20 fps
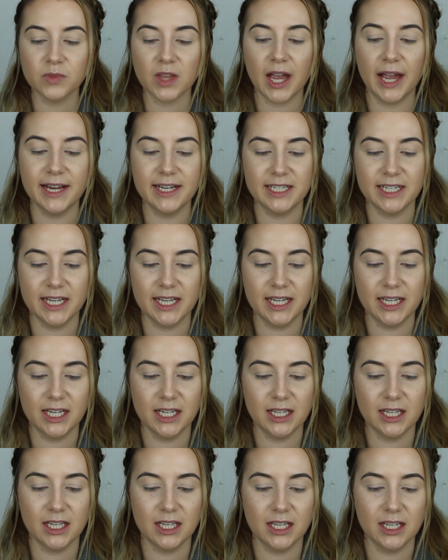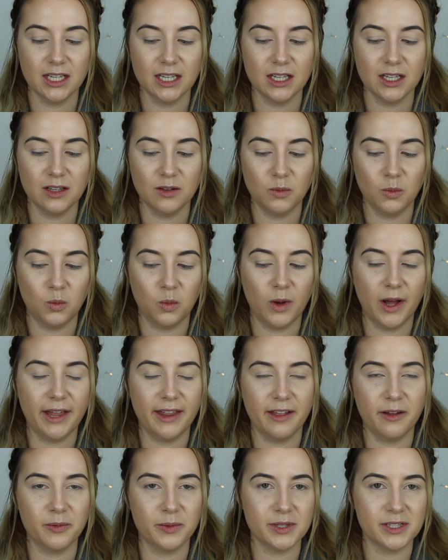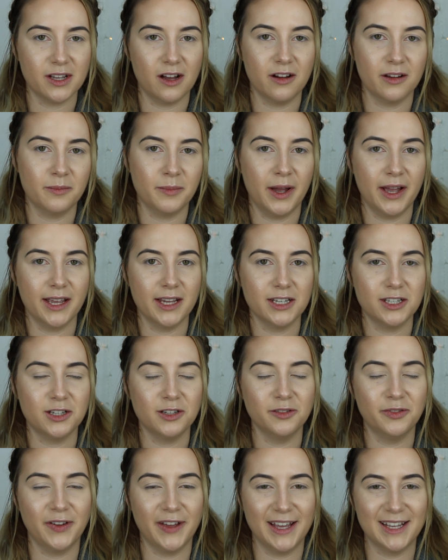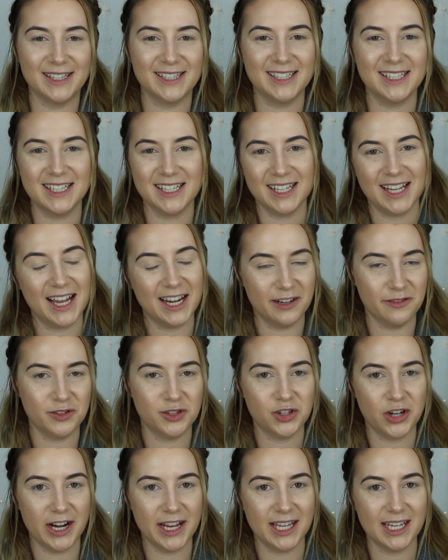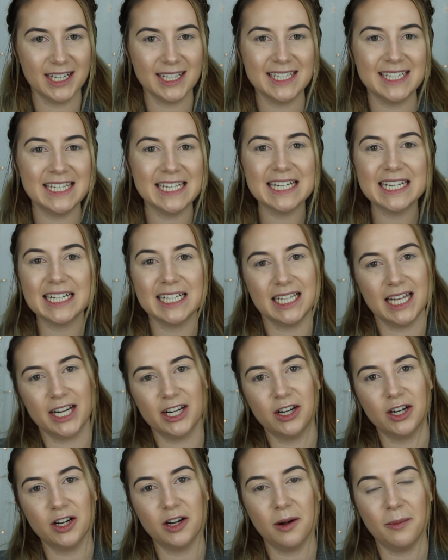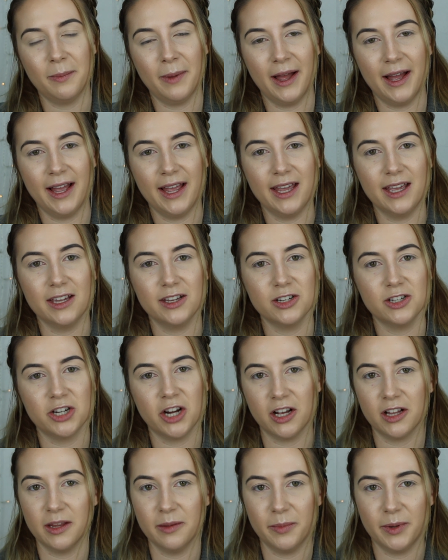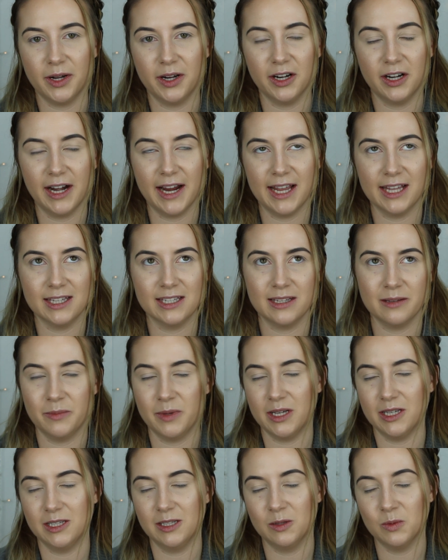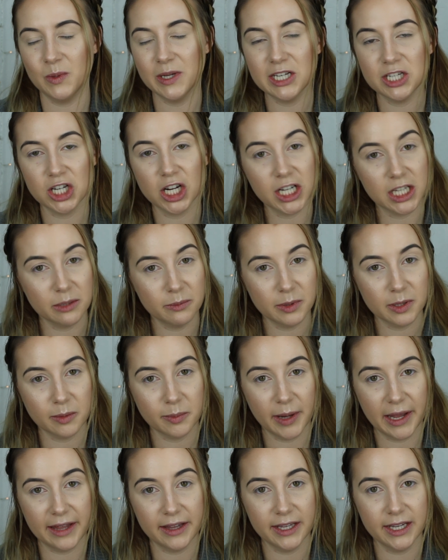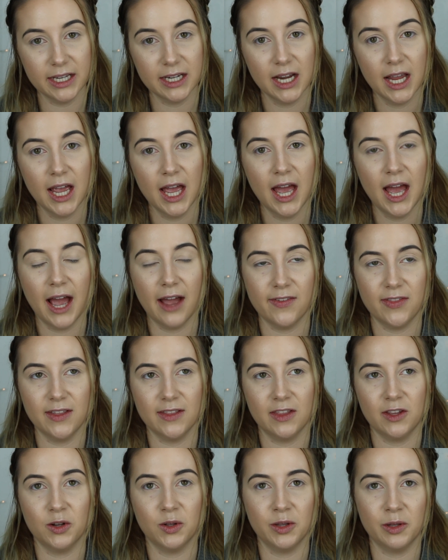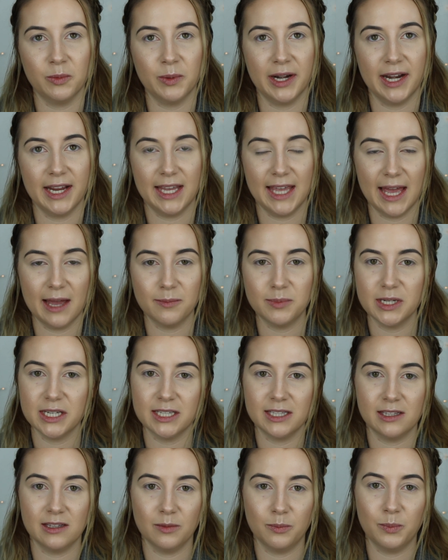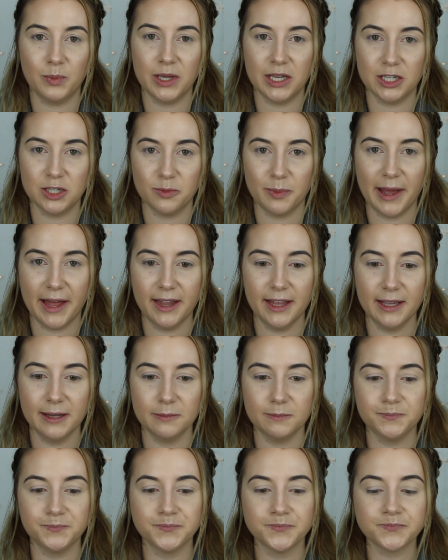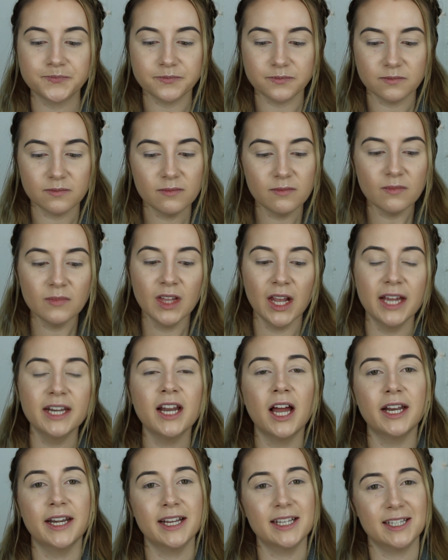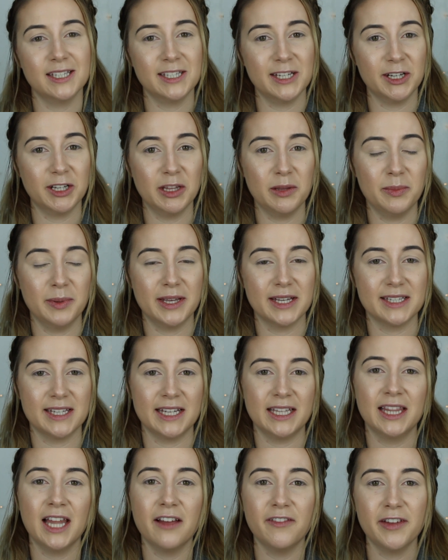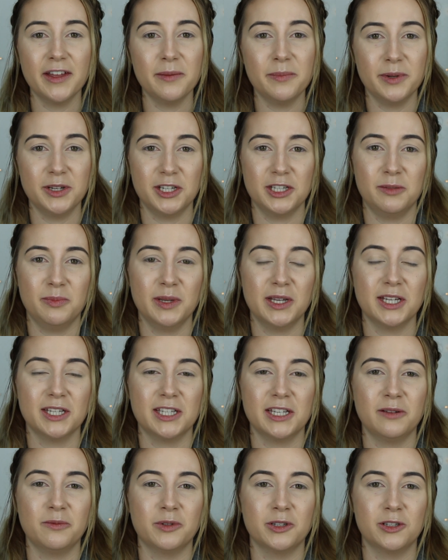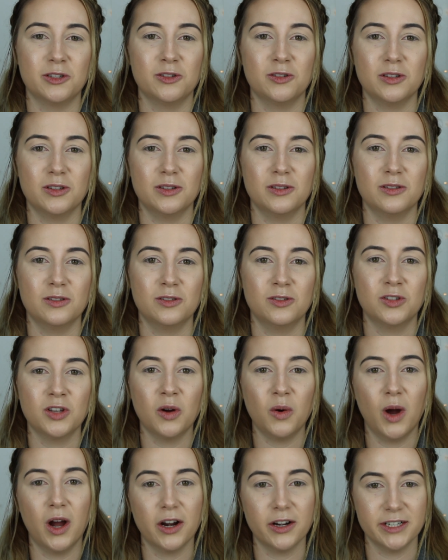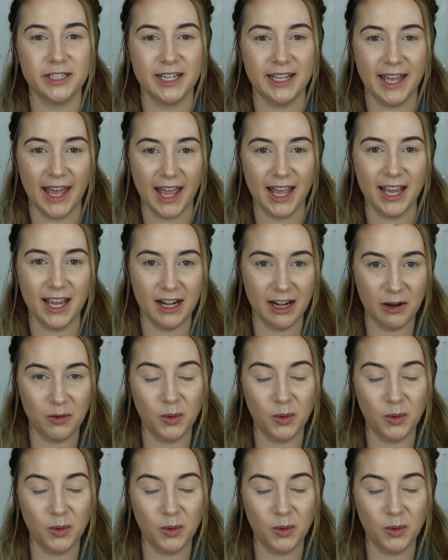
I did, while I was on my Too Faced kind of strike, declutter my chocolate bar and semi-sweet chocolate bar palette. I think the only one I kept is the peach palette. And not necessarily because I love it, but just because it was so hard to get and I